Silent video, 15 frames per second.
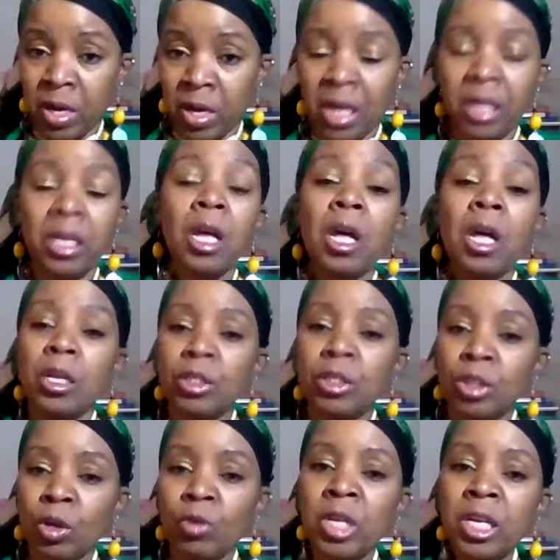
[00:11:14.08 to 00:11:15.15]
right?
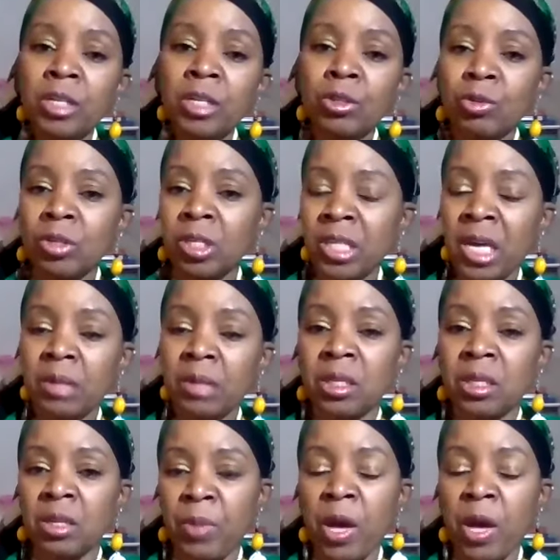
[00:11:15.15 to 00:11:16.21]
So these are the
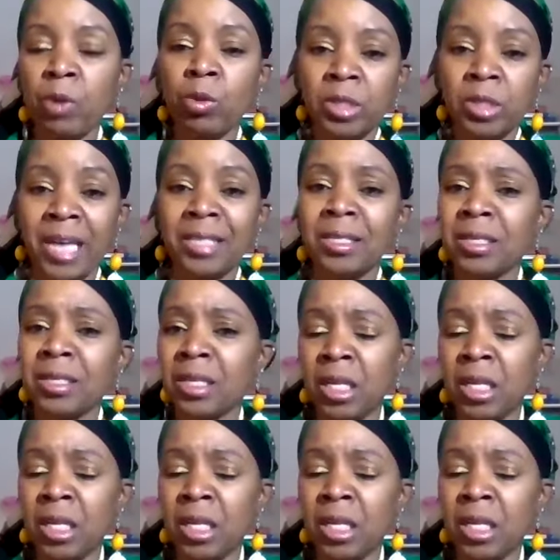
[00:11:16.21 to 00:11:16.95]
types of payroll taxes.